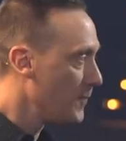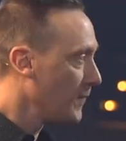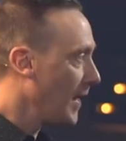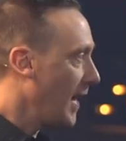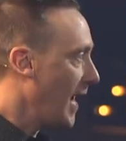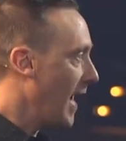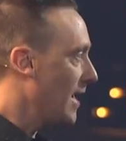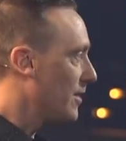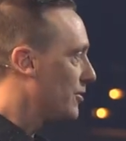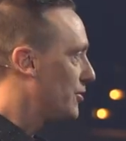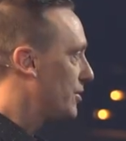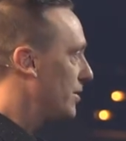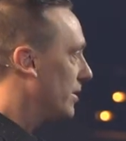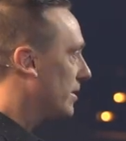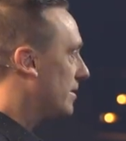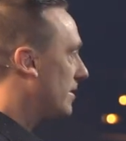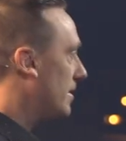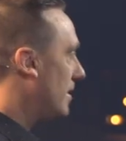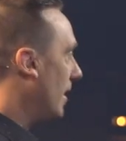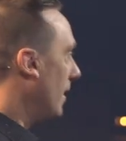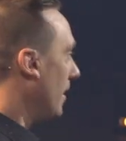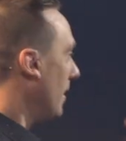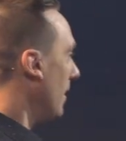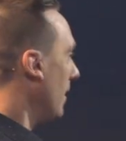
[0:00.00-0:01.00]
as just
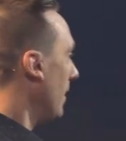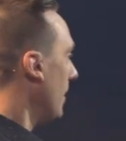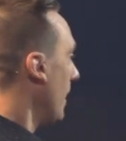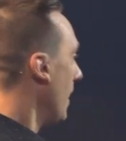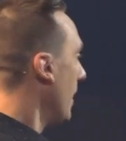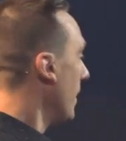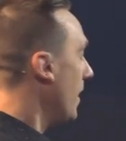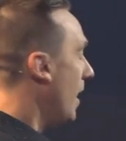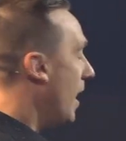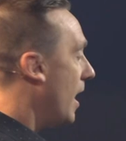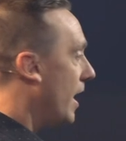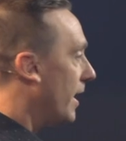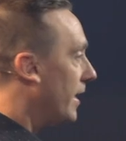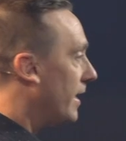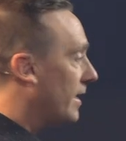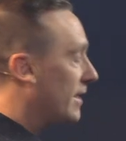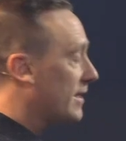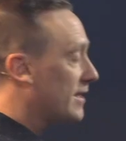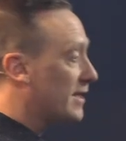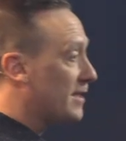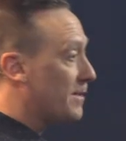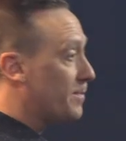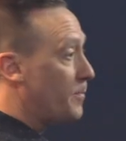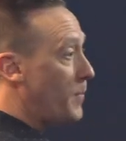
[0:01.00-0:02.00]
an
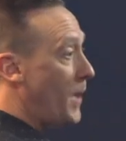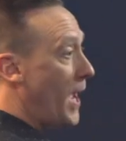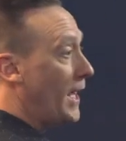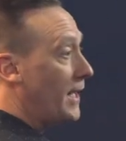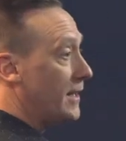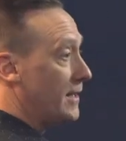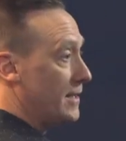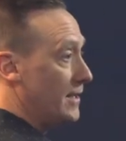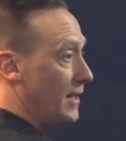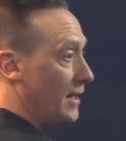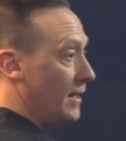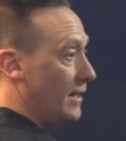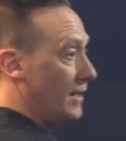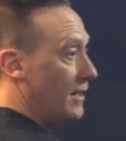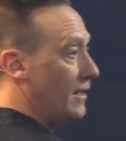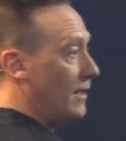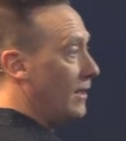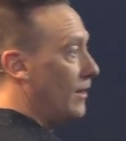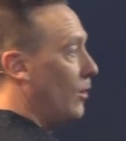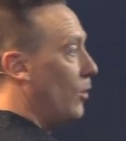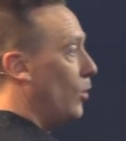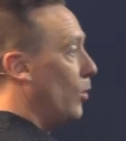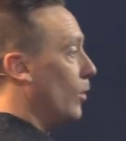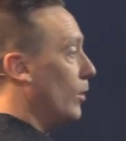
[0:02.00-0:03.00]
unexpected
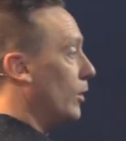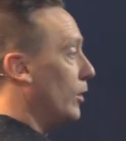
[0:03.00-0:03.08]
or